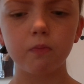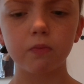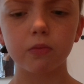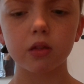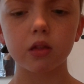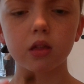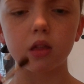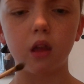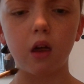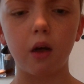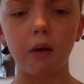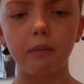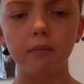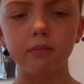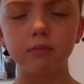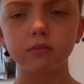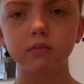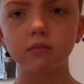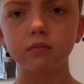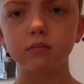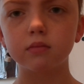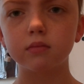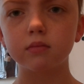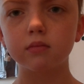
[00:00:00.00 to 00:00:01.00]
the
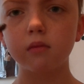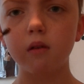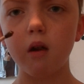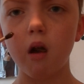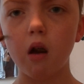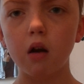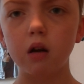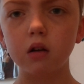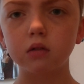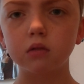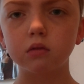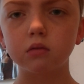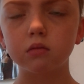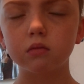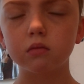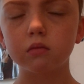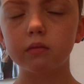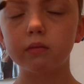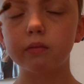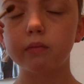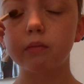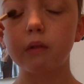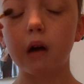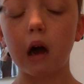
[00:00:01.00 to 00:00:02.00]

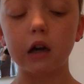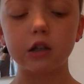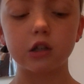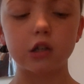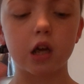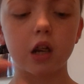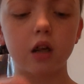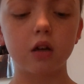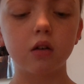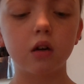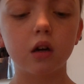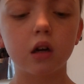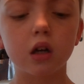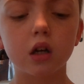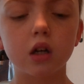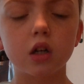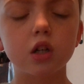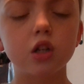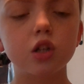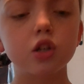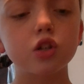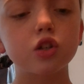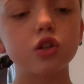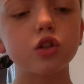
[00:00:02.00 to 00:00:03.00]
eyeshadow.
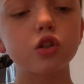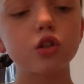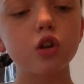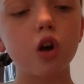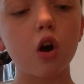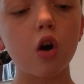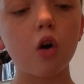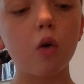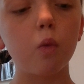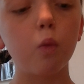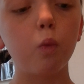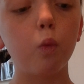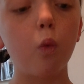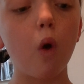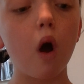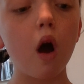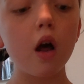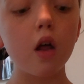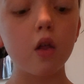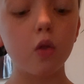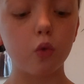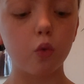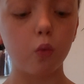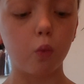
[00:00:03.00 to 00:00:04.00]
So
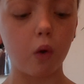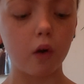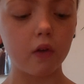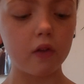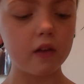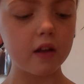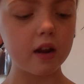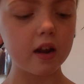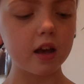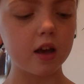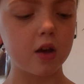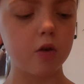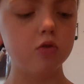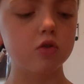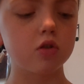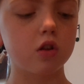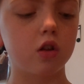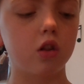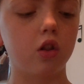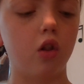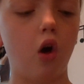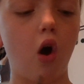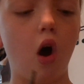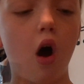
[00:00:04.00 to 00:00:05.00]
the one that I use a
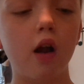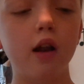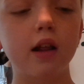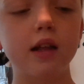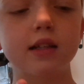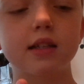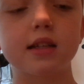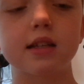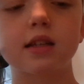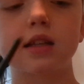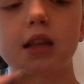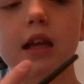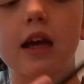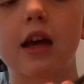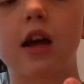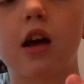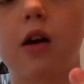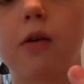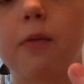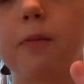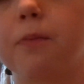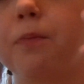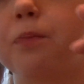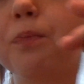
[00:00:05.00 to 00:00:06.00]
lot is this like
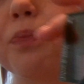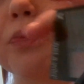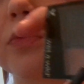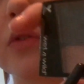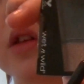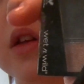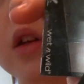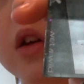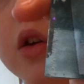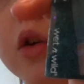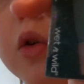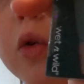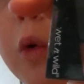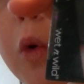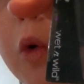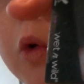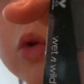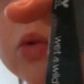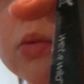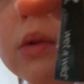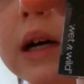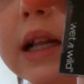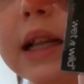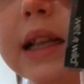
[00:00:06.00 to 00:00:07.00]

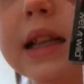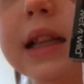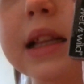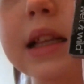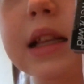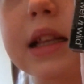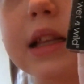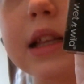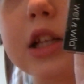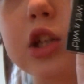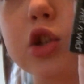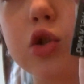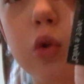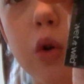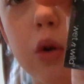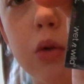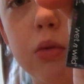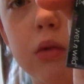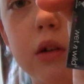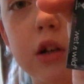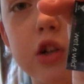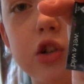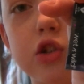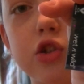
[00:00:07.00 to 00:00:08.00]
gold one. This gold
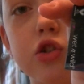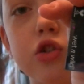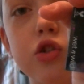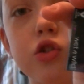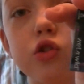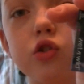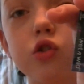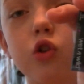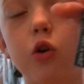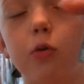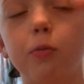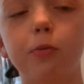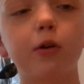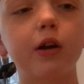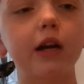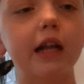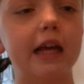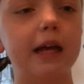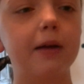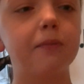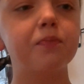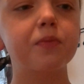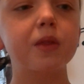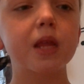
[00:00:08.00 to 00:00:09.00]
one is so
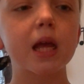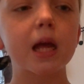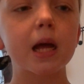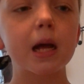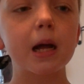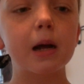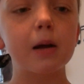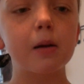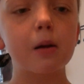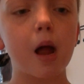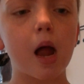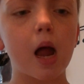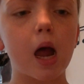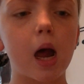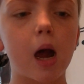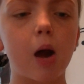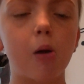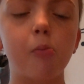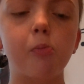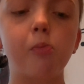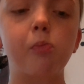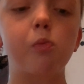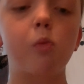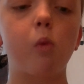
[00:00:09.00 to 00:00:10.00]
pretty. So
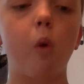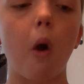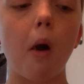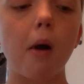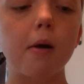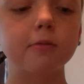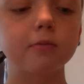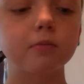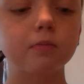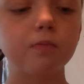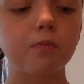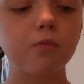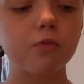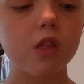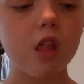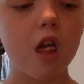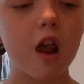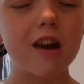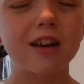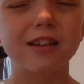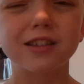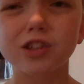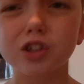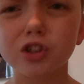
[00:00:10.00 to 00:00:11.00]

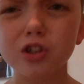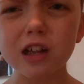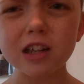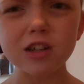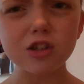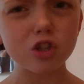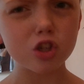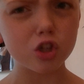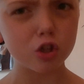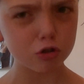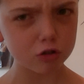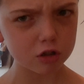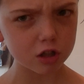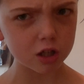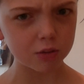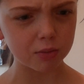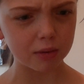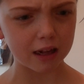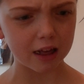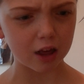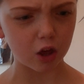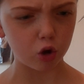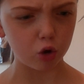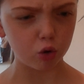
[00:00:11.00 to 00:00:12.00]
that's usually what
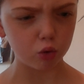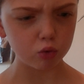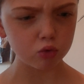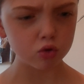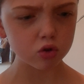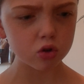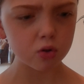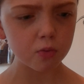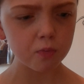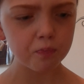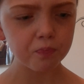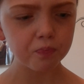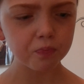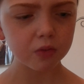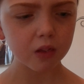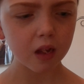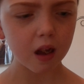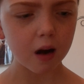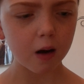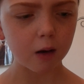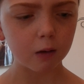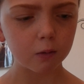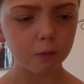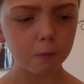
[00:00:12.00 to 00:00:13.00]
I use,
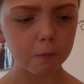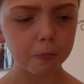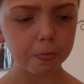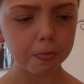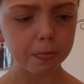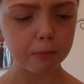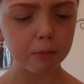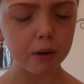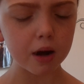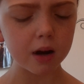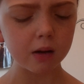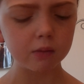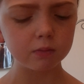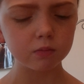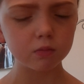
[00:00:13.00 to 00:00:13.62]
but